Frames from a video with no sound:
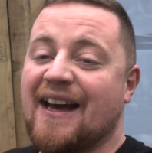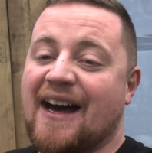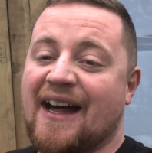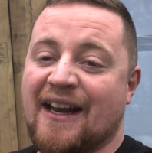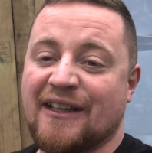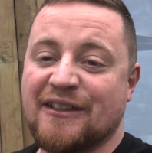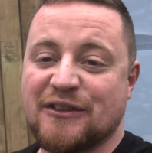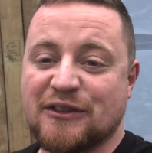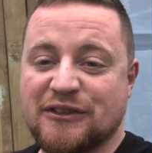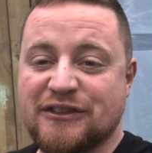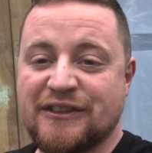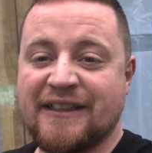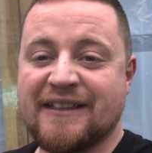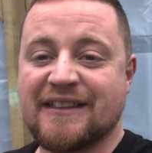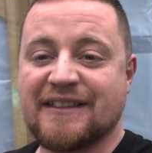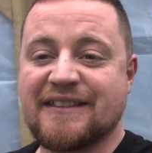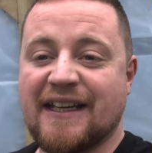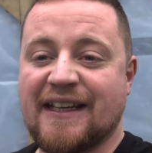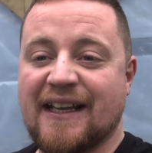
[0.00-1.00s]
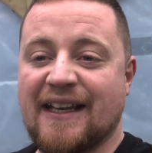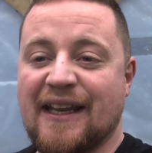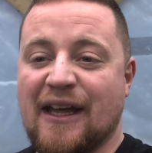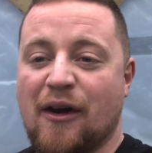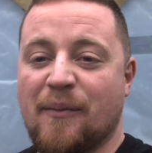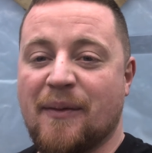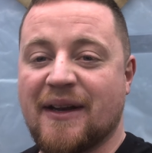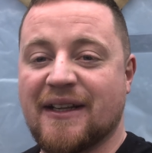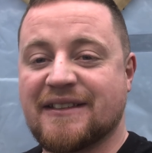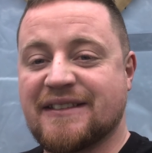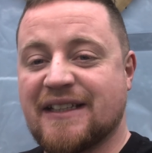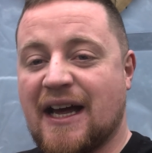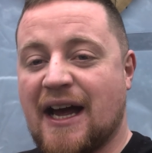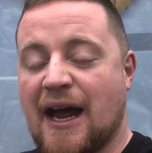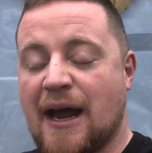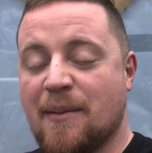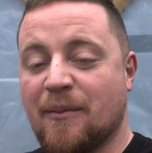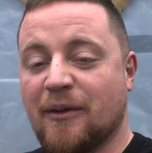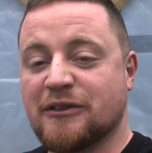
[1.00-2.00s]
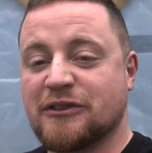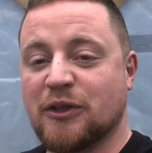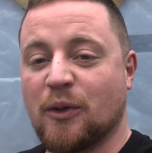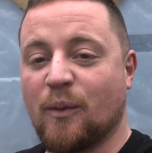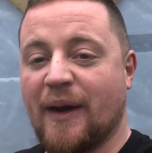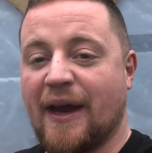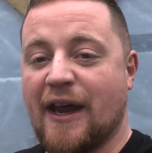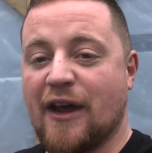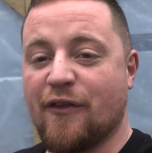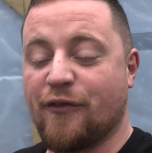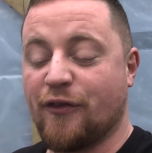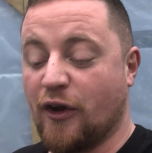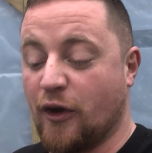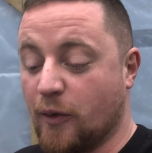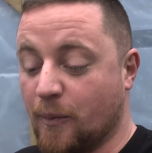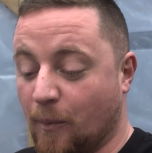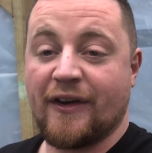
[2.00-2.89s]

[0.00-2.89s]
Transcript: and I just need to take a little bit of time to work through.